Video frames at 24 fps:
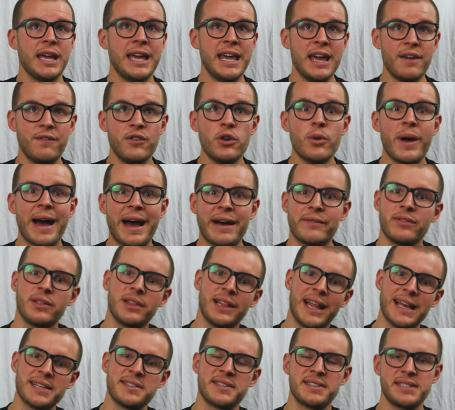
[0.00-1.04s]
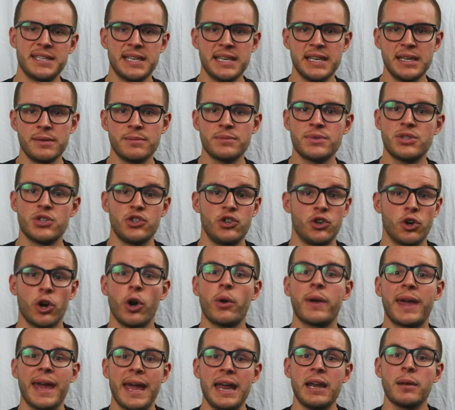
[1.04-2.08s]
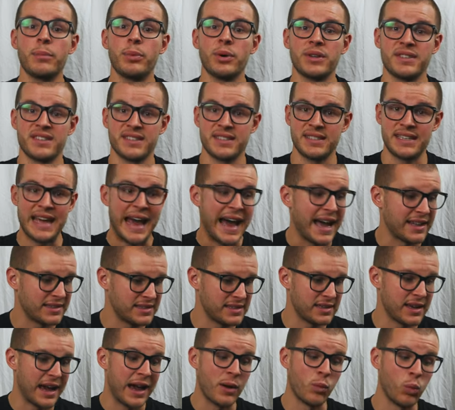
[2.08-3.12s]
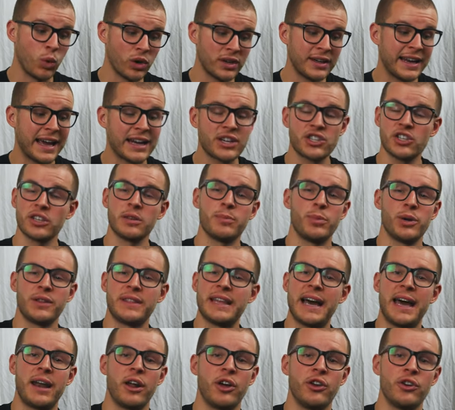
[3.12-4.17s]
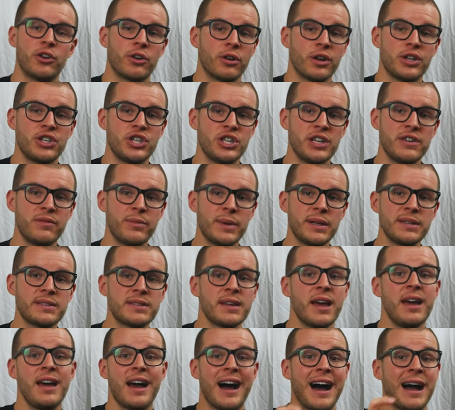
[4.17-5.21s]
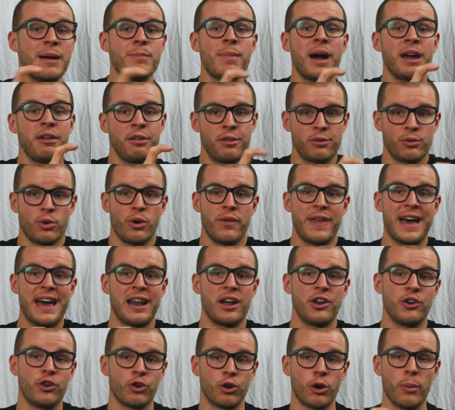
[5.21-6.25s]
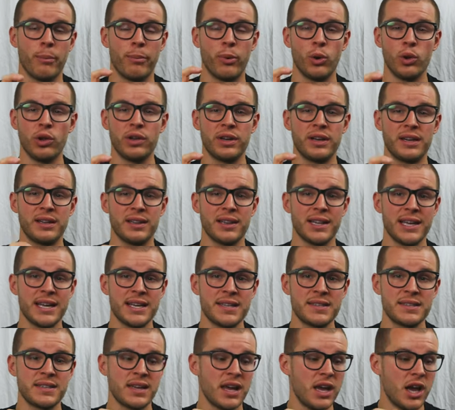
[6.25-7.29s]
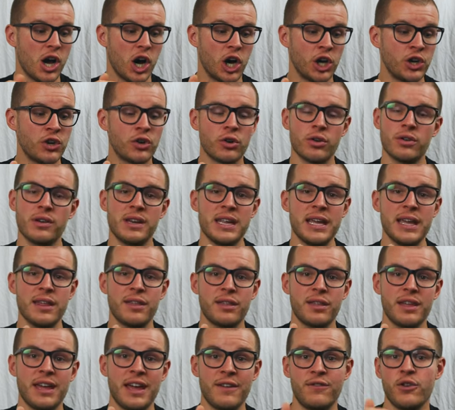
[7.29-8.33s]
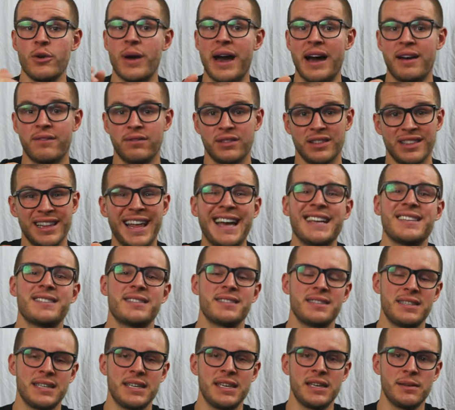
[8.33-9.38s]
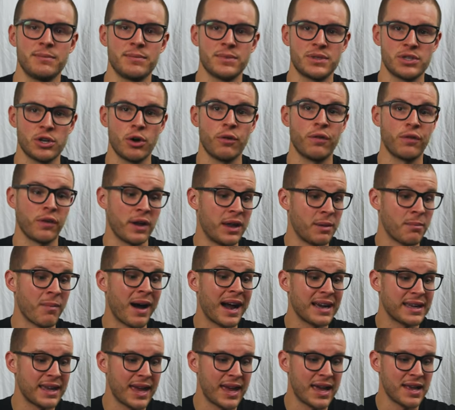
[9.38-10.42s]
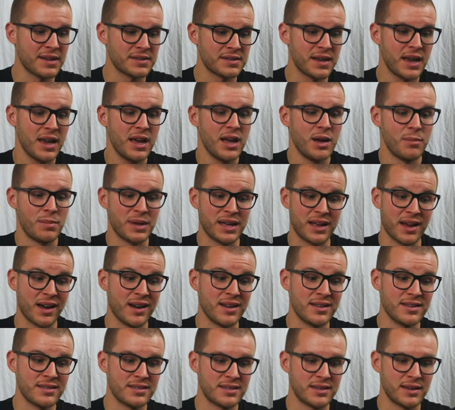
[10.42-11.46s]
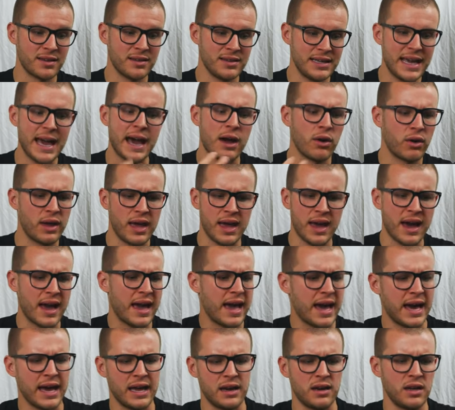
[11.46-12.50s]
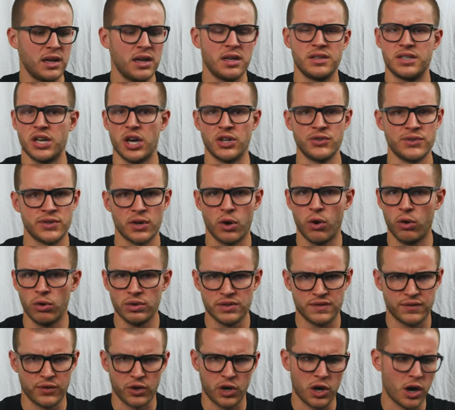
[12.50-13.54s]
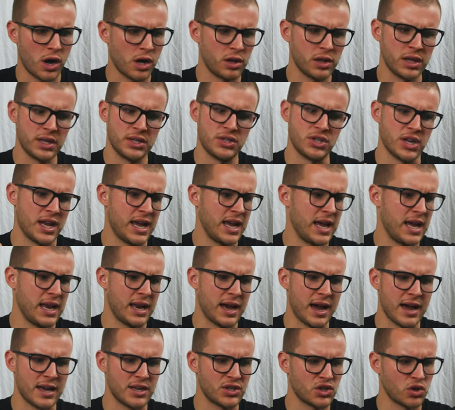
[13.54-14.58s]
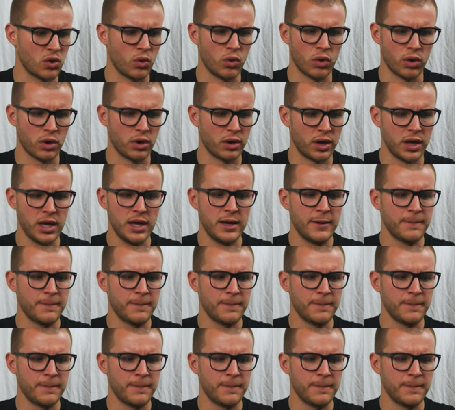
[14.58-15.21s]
if you have less teams, you're okay to put stats. I wouldn't actually put that under achievements. I might throw that under a bulleted list underneath if you have less teams. So in my case, because, yeah, okay, I had tons of goals for college and I scored